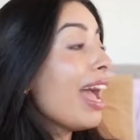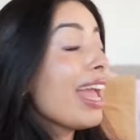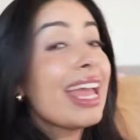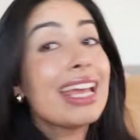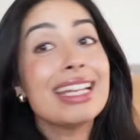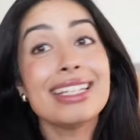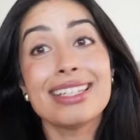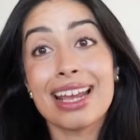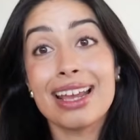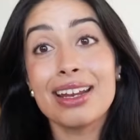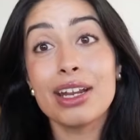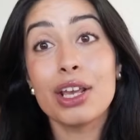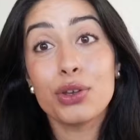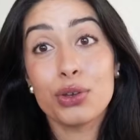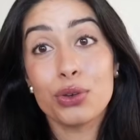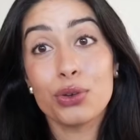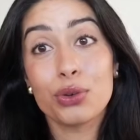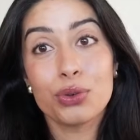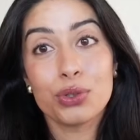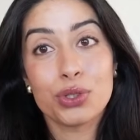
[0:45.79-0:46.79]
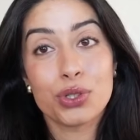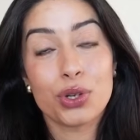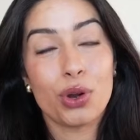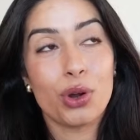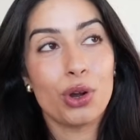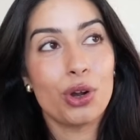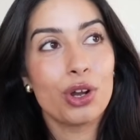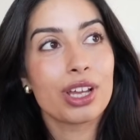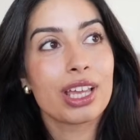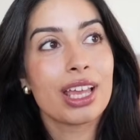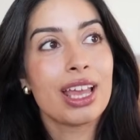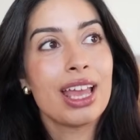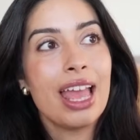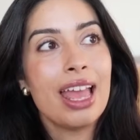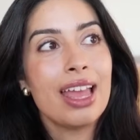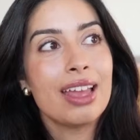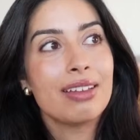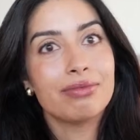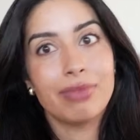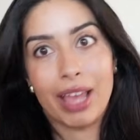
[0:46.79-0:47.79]
I had done a Google talk
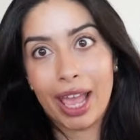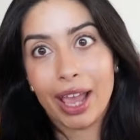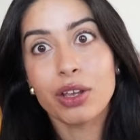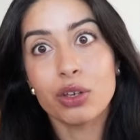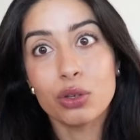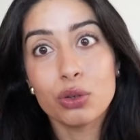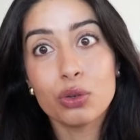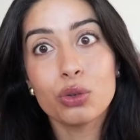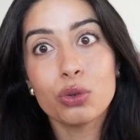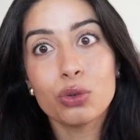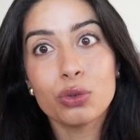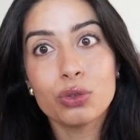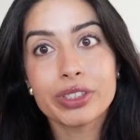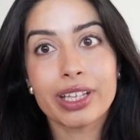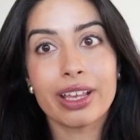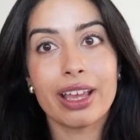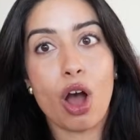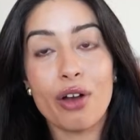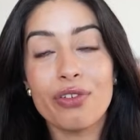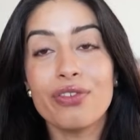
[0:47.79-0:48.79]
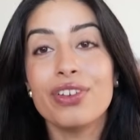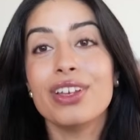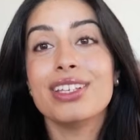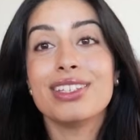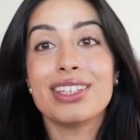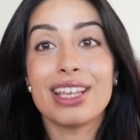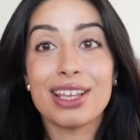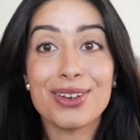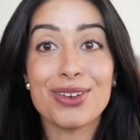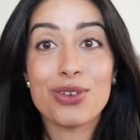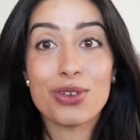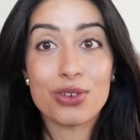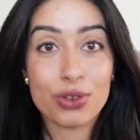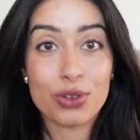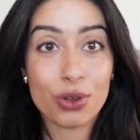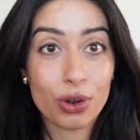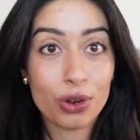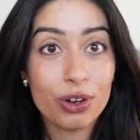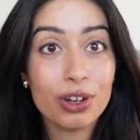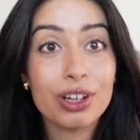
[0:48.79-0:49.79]
at Google's office in New
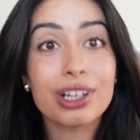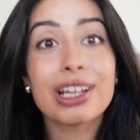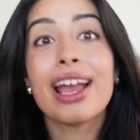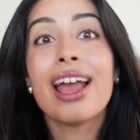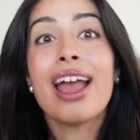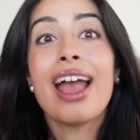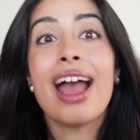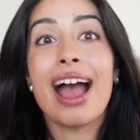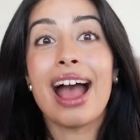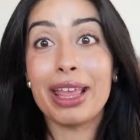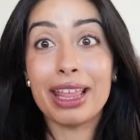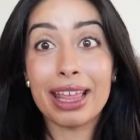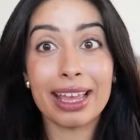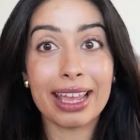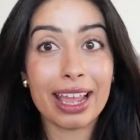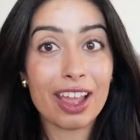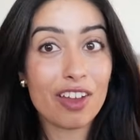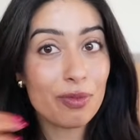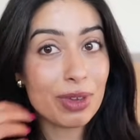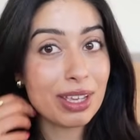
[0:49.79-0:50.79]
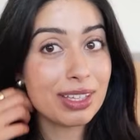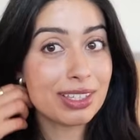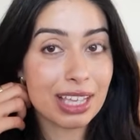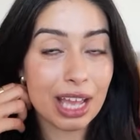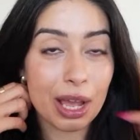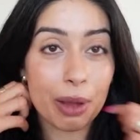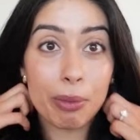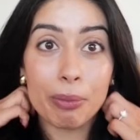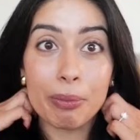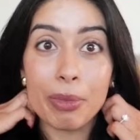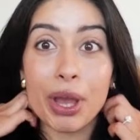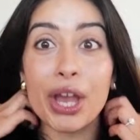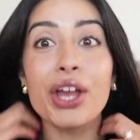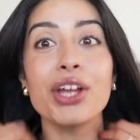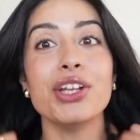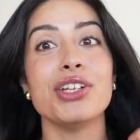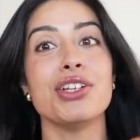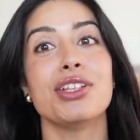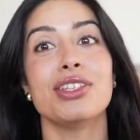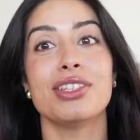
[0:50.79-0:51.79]
York, and they gave me some
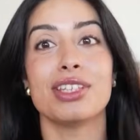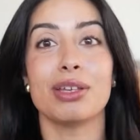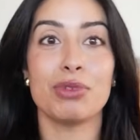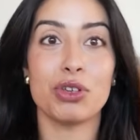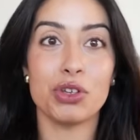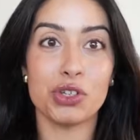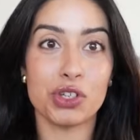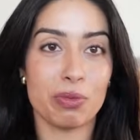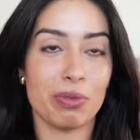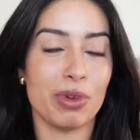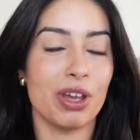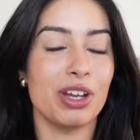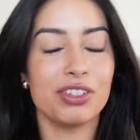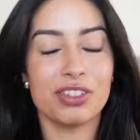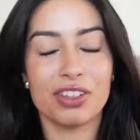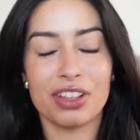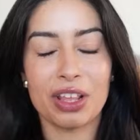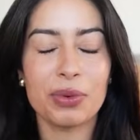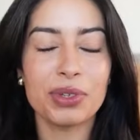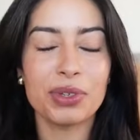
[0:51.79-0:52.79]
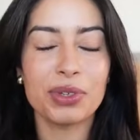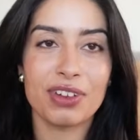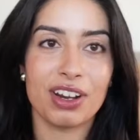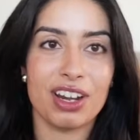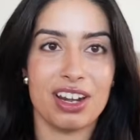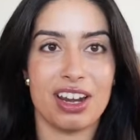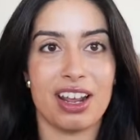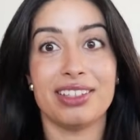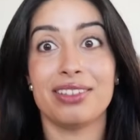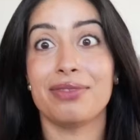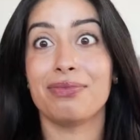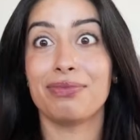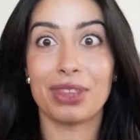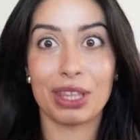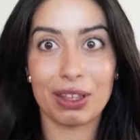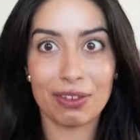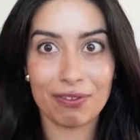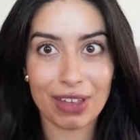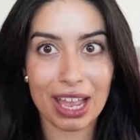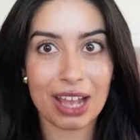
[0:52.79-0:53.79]
merch and some YouTube merch. So that was very nice.
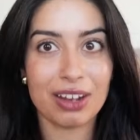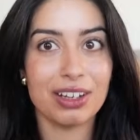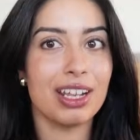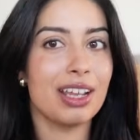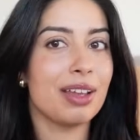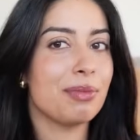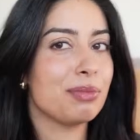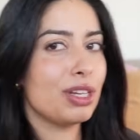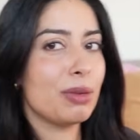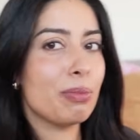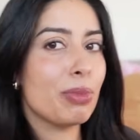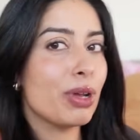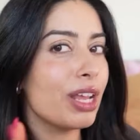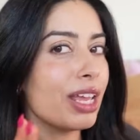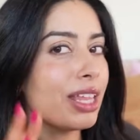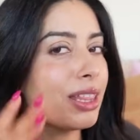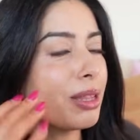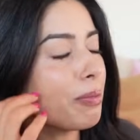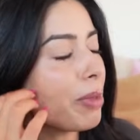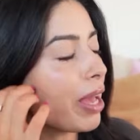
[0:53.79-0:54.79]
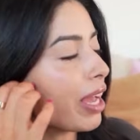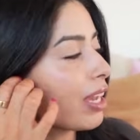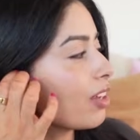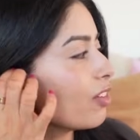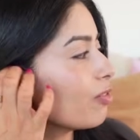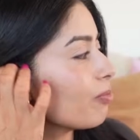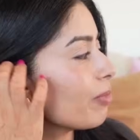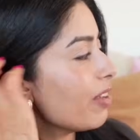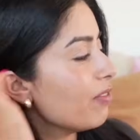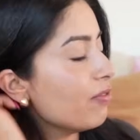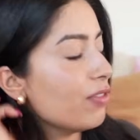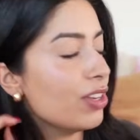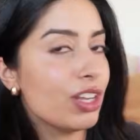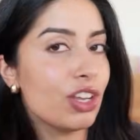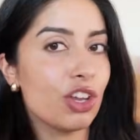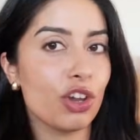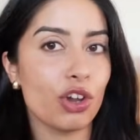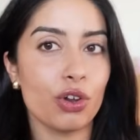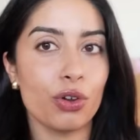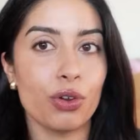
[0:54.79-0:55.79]
Found it. I'm going to put it in the back of my
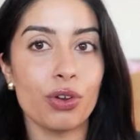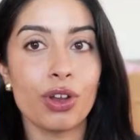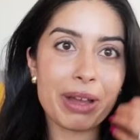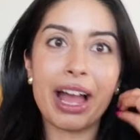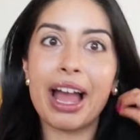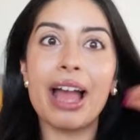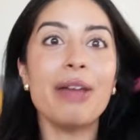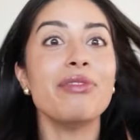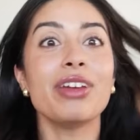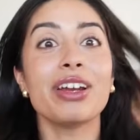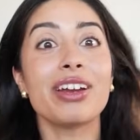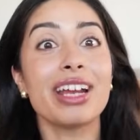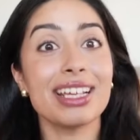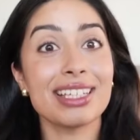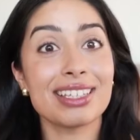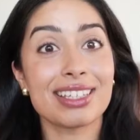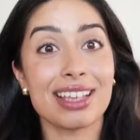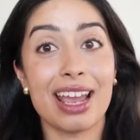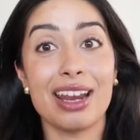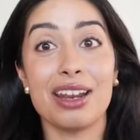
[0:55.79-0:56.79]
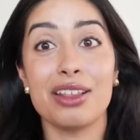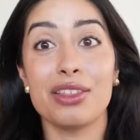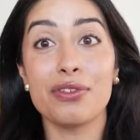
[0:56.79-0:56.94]
video, but I'm very excited.